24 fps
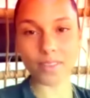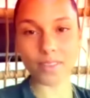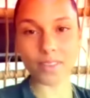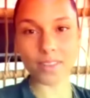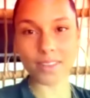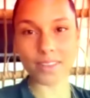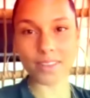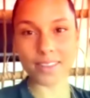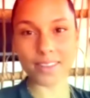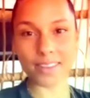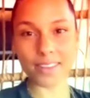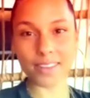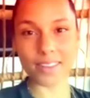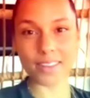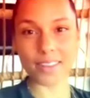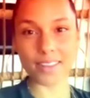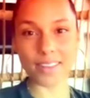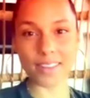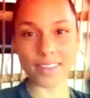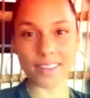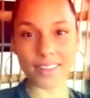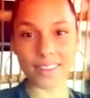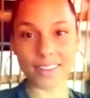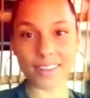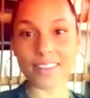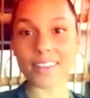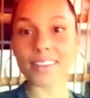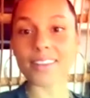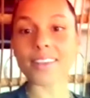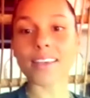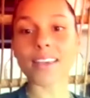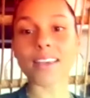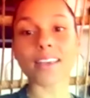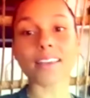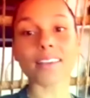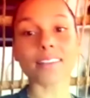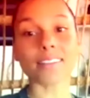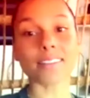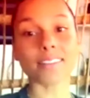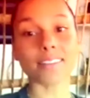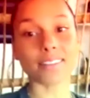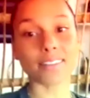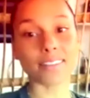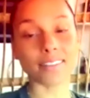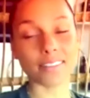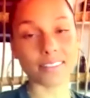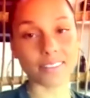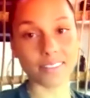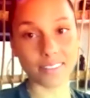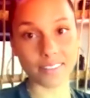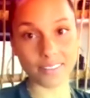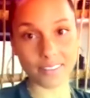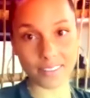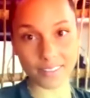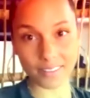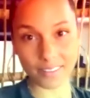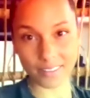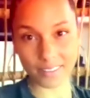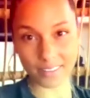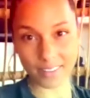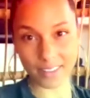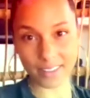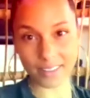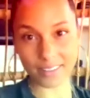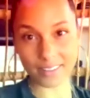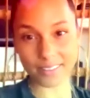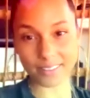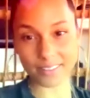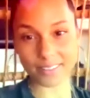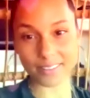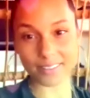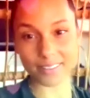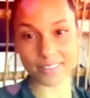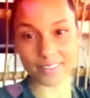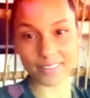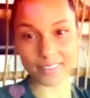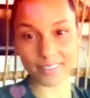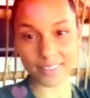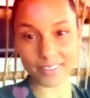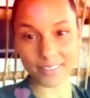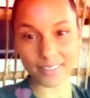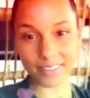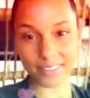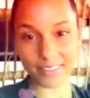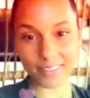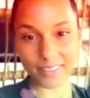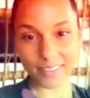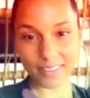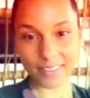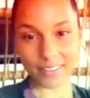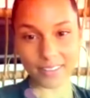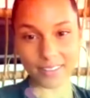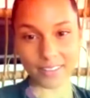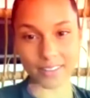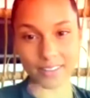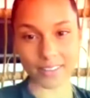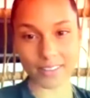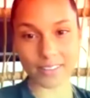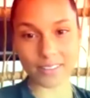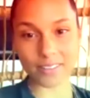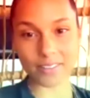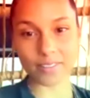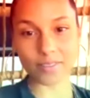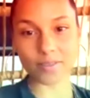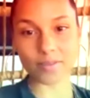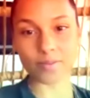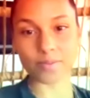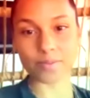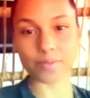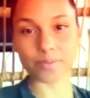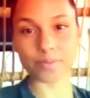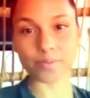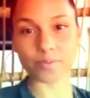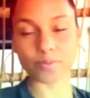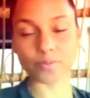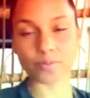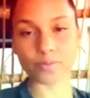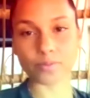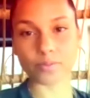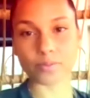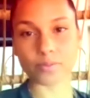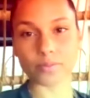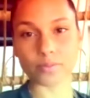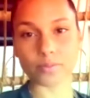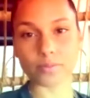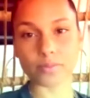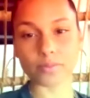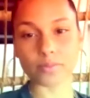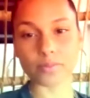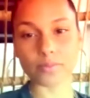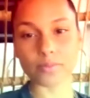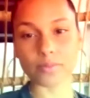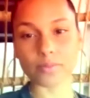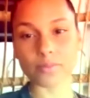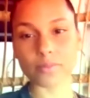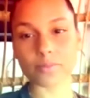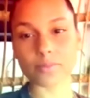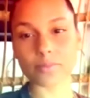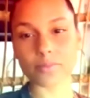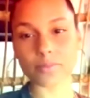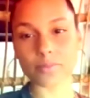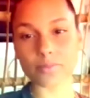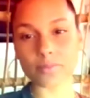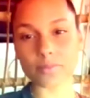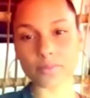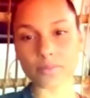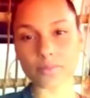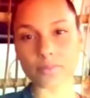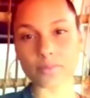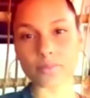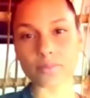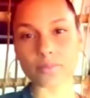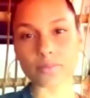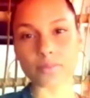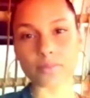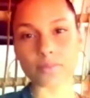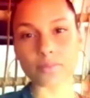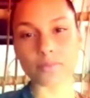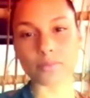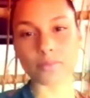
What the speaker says: (silent)